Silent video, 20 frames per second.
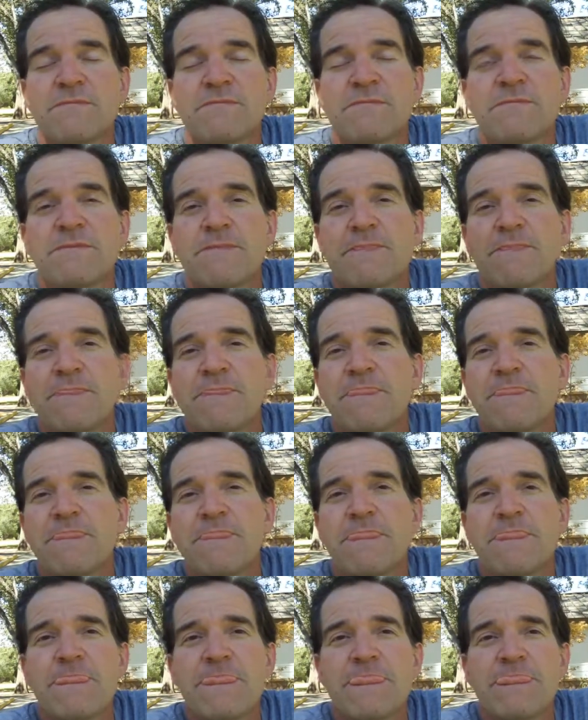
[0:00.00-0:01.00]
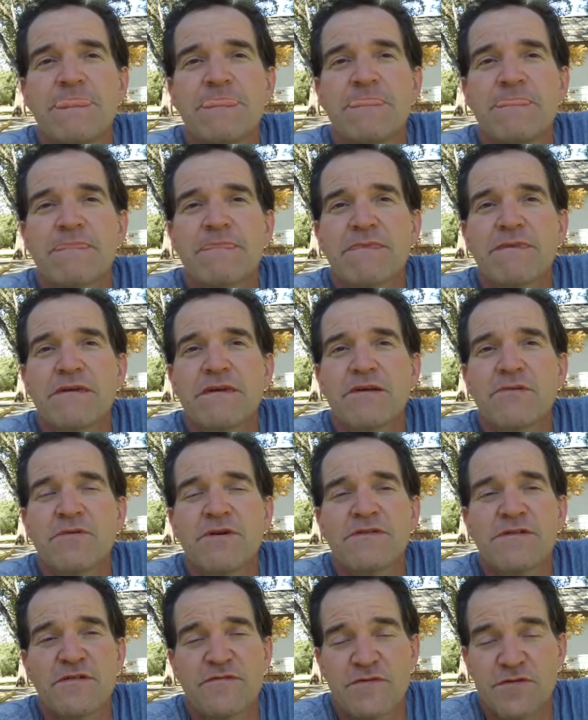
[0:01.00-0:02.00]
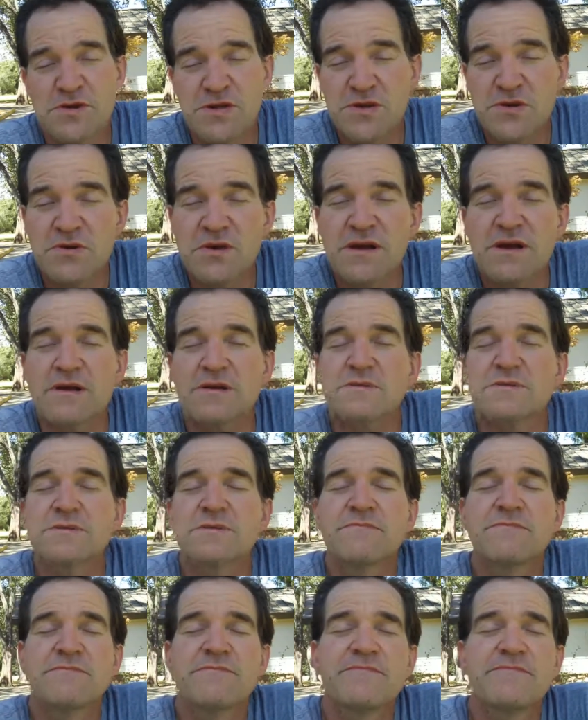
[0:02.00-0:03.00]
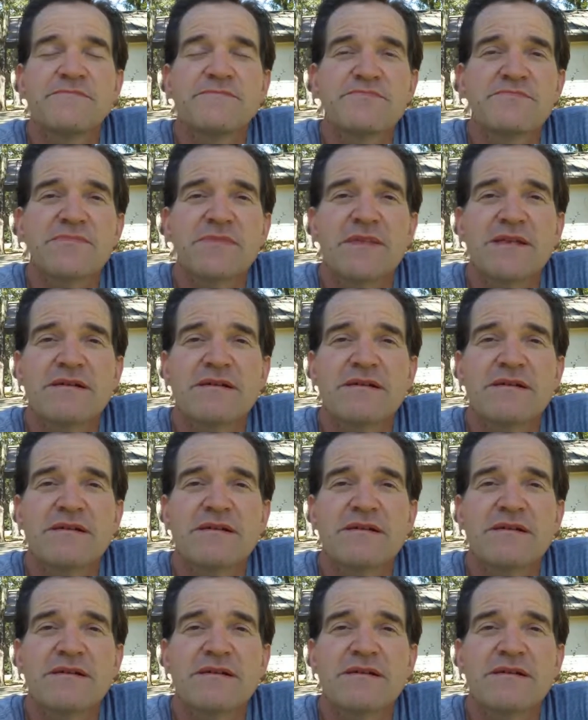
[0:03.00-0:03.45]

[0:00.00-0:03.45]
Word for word: And how long did you go to the school? Went there for two years. Great.